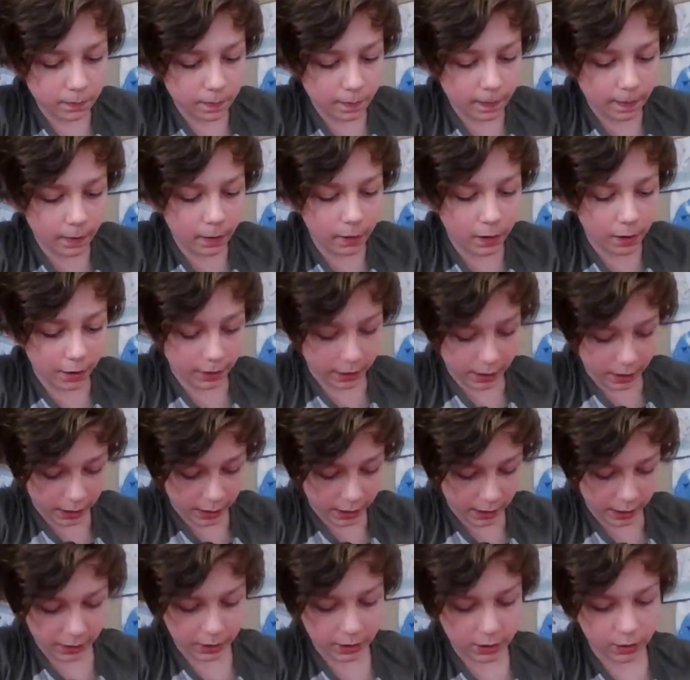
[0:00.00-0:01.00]

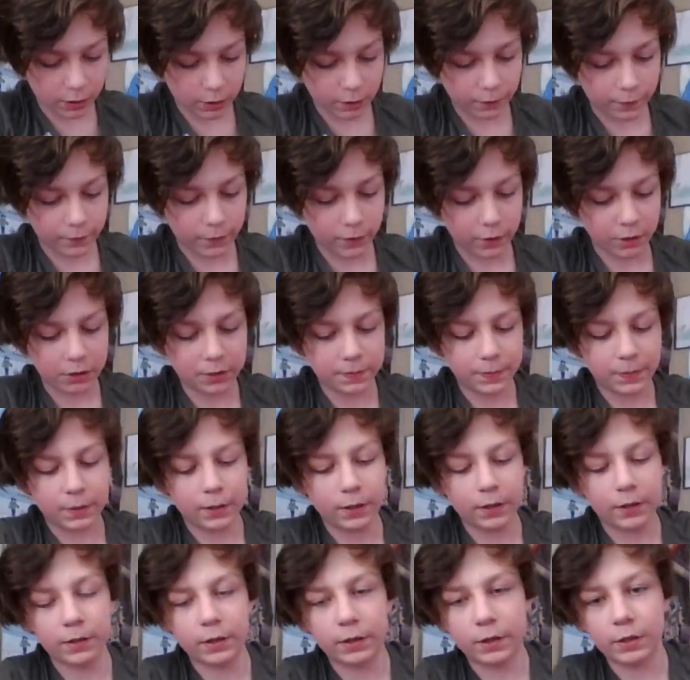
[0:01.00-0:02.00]
Okay, so the first
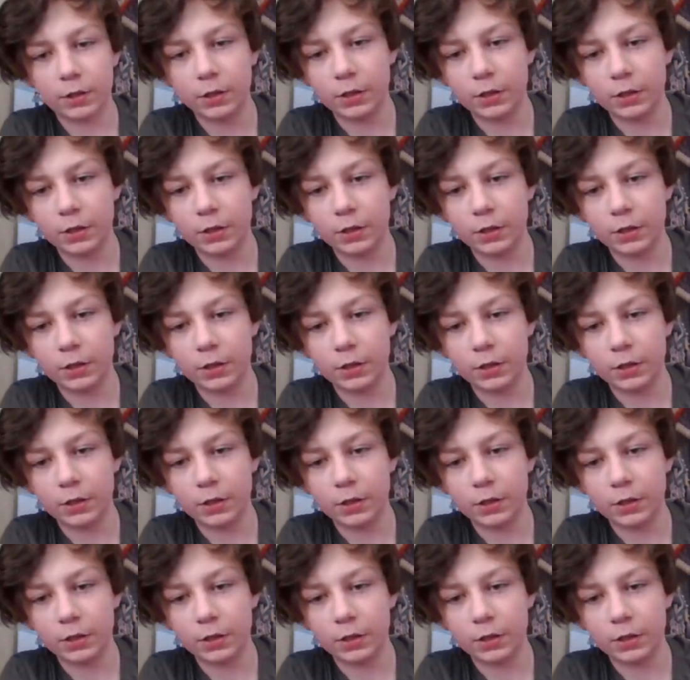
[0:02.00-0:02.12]
part is